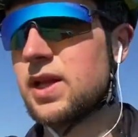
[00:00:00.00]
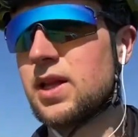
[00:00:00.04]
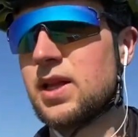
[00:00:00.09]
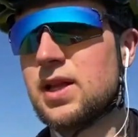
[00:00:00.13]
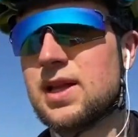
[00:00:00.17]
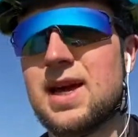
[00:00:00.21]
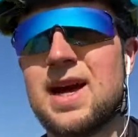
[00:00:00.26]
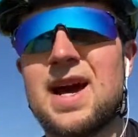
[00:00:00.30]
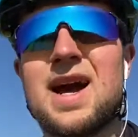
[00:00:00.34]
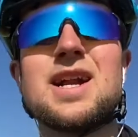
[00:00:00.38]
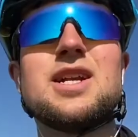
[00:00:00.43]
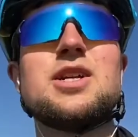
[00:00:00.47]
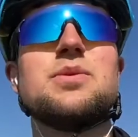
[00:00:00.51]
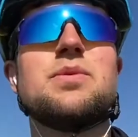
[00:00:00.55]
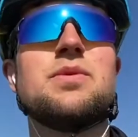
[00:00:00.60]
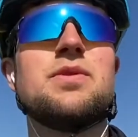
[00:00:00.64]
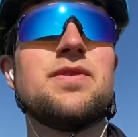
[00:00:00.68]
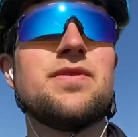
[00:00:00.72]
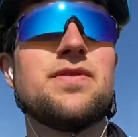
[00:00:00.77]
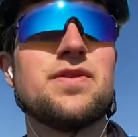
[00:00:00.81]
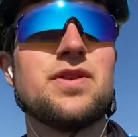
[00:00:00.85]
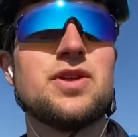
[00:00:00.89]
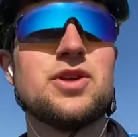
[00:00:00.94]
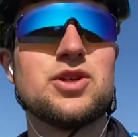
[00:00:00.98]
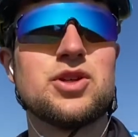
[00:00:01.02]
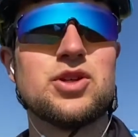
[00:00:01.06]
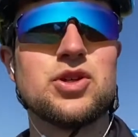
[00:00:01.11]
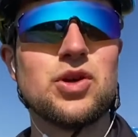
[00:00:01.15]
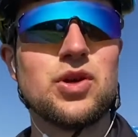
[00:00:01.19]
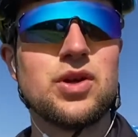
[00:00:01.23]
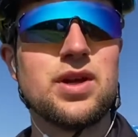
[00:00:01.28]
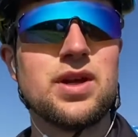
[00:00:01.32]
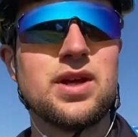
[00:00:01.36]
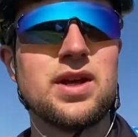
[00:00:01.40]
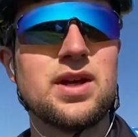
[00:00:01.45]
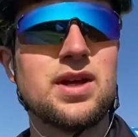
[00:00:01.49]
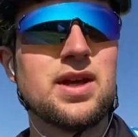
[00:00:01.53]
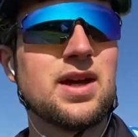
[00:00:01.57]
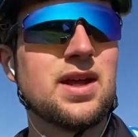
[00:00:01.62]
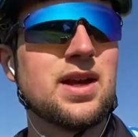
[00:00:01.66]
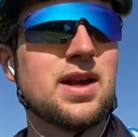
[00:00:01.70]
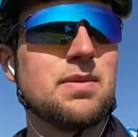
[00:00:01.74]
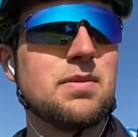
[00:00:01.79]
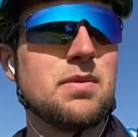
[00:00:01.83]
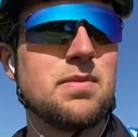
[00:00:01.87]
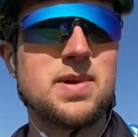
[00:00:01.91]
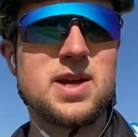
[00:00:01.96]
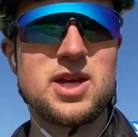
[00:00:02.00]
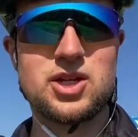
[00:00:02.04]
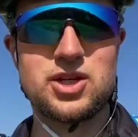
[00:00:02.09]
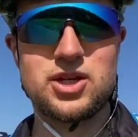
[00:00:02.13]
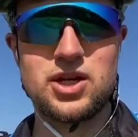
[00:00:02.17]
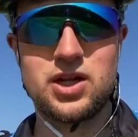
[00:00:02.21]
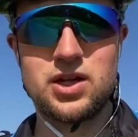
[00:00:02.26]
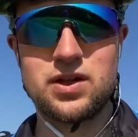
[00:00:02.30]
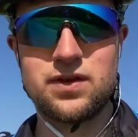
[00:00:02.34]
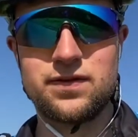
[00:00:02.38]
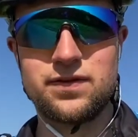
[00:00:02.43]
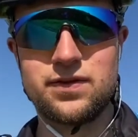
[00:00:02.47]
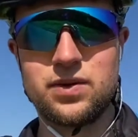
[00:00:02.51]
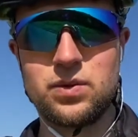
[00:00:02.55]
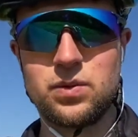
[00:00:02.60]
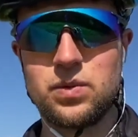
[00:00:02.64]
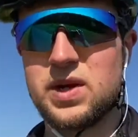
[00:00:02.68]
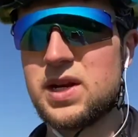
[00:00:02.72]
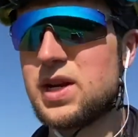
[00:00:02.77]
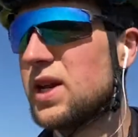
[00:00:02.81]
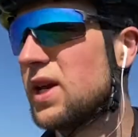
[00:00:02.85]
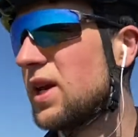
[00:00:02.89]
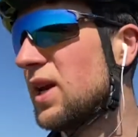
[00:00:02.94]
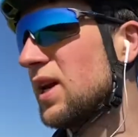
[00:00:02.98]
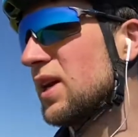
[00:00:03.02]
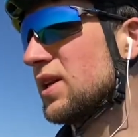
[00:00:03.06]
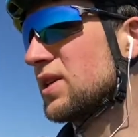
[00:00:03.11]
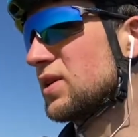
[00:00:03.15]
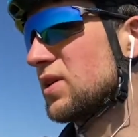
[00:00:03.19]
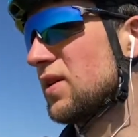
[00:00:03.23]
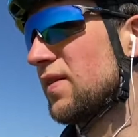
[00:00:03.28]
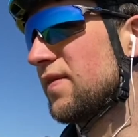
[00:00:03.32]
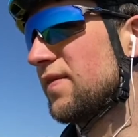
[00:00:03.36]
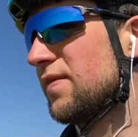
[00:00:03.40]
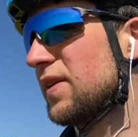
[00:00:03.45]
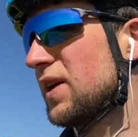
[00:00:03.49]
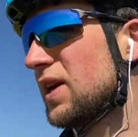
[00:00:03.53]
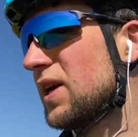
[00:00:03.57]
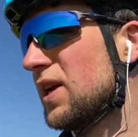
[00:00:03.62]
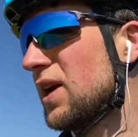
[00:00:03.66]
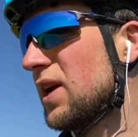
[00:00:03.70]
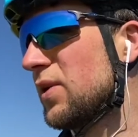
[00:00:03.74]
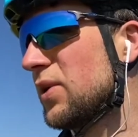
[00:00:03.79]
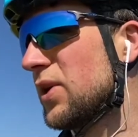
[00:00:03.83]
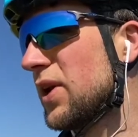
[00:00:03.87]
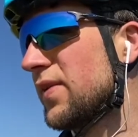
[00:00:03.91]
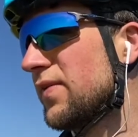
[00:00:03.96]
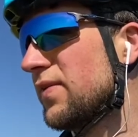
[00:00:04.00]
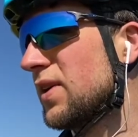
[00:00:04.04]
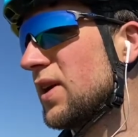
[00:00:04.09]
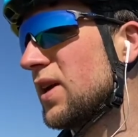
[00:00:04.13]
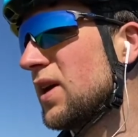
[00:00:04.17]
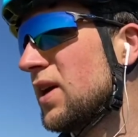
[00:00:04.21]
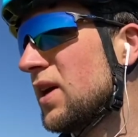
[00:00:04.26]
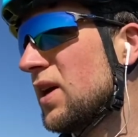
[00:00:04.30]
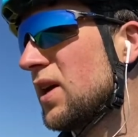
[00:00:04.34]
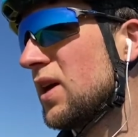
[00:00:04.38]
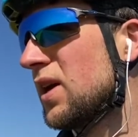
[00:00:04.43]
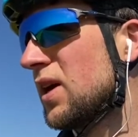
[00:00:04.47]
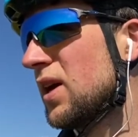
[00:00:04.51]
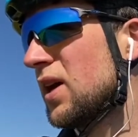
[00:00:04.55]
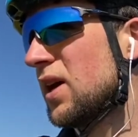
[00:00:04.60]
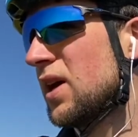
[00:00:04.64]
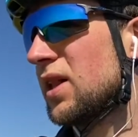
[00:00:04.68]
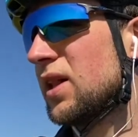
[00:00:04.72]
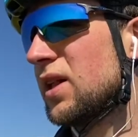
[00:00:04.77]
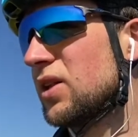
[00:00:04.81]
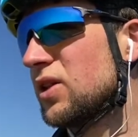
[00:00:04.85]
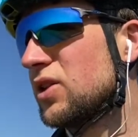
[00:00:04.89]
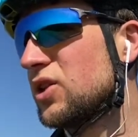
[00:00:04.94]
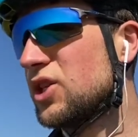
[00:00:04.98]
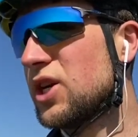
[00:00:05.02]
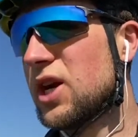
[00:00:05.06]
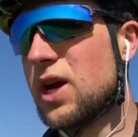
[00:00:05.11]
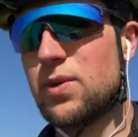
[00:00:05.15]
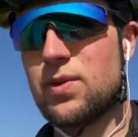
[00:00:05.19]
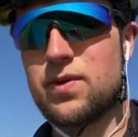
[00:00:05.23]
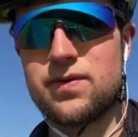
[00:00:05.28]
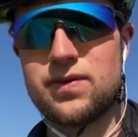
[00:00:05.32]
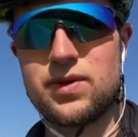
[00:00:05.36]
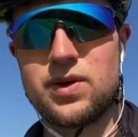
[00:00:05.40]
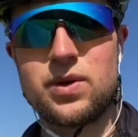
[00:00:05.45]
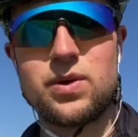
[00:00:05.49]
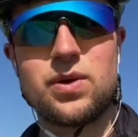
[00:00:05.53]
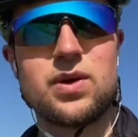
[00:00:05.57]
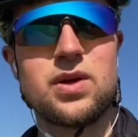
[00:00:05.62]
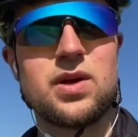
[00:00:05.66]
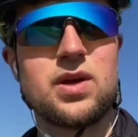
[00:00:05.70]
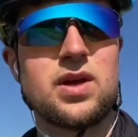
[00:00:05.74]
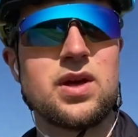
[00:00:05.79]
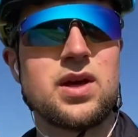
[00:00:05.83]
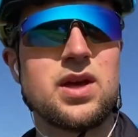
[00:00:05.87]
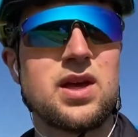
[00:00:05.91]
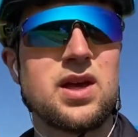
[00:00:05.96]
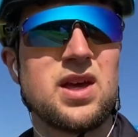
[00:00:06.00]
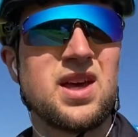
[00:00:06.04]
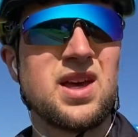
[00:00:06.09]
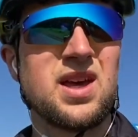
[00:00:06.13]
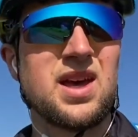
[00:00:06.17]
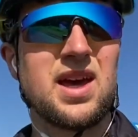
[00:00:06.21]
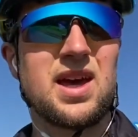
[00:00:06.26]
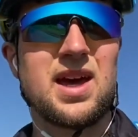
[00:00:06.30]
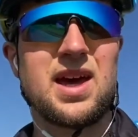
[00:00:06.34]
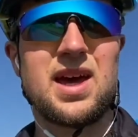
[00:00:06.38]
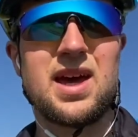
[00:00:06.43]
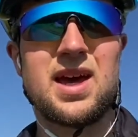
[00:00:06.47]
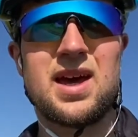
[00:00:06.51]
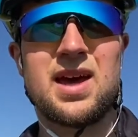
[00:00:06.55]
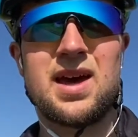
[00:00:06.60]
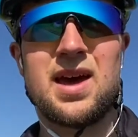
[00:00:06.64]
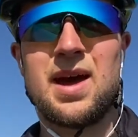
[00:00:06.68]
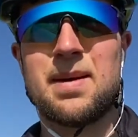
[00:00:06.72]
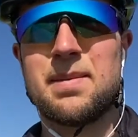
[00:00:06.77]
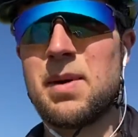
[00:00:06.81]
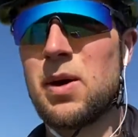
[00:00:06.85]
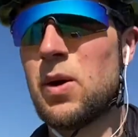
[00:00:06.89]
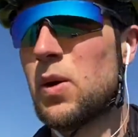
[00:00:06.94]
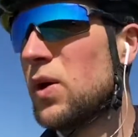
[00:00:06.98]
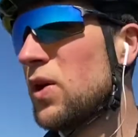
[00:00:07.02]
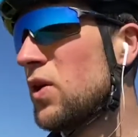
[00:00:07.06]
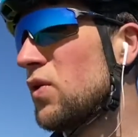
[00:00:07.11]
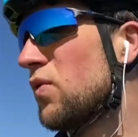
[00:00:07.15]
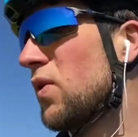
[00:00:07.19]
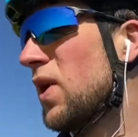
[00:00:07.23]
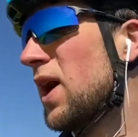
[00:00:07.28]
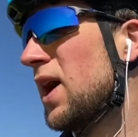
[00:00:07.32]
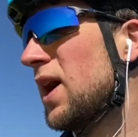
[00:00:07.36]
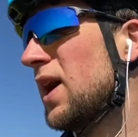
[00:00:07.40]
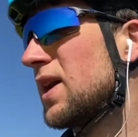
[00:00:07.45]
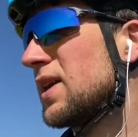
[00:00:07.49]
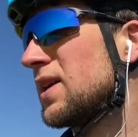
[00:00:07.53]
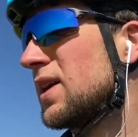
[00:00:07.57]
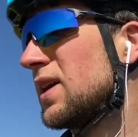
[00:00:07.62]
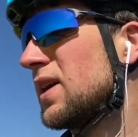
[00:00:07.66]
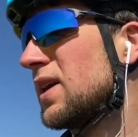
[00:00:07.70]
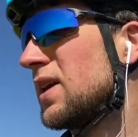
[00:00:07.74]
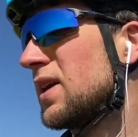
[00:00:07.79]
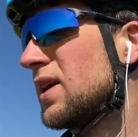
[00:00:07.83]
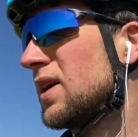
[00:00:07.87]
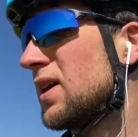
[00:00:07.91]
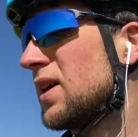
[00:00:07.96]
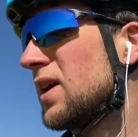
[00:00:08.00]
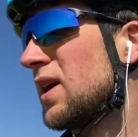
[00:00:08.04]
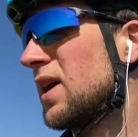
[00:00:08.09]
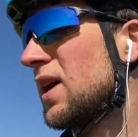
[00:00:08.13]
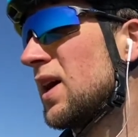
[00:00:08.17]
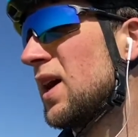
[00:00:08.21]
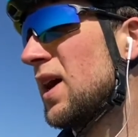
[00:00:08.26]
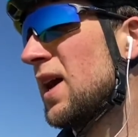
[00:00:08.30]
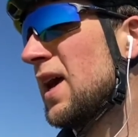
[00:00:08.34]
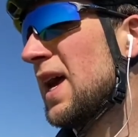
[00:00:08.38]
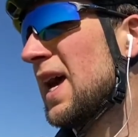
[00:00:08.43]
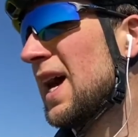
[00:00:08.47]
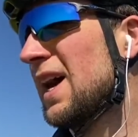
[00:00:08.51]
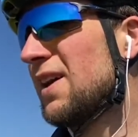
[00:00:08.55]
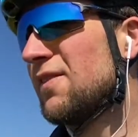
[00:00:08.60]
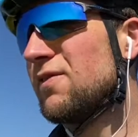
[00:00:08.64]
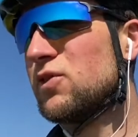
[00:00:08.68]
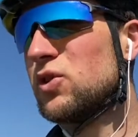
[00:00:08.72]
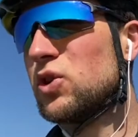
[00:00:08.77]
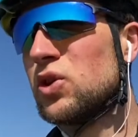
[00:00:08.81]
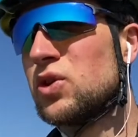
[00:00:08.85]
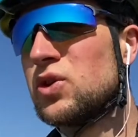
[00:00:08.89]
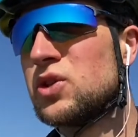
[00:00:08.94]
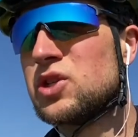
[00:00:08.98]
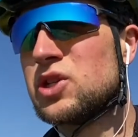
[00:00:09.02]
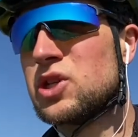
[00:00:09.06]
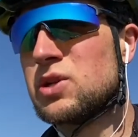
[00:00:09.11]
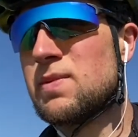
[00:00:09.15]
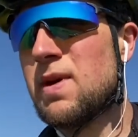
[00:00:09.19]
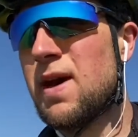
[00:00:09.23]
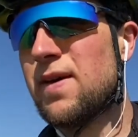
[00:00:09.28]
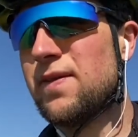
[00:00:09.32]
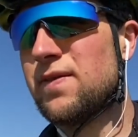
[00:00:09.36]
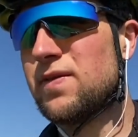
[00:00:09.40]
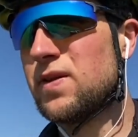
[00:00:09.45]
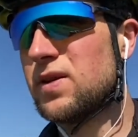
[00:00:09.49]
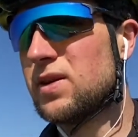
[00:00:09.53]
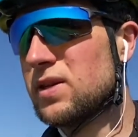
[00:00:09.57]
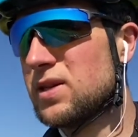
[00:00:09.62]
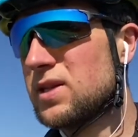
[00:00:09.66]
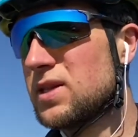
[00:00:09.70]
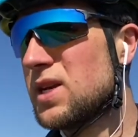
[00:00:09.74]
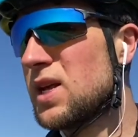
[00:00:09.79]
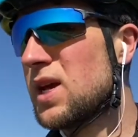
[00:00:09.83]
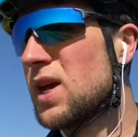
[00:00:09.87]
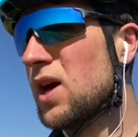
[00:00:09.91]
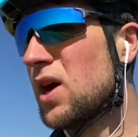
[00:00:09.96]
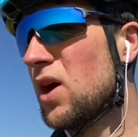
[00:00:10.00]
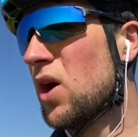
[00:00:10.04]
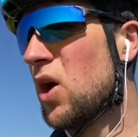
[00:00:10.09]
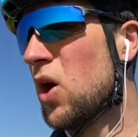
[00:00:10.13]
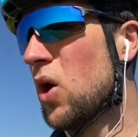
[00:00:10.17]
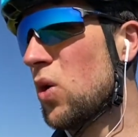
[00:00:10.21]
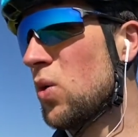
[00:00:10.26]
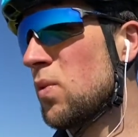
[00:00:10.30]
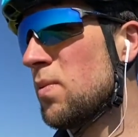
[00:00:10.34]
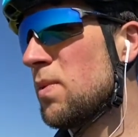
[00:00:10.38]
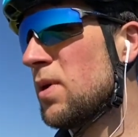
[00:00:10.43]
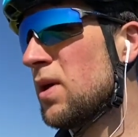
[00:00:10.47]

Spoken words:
catchment for the sun, and I'm a bit sheltered from the wind here, so I figured I'd have a little chat with you. I'm out on a ride. I've done some efforts near home,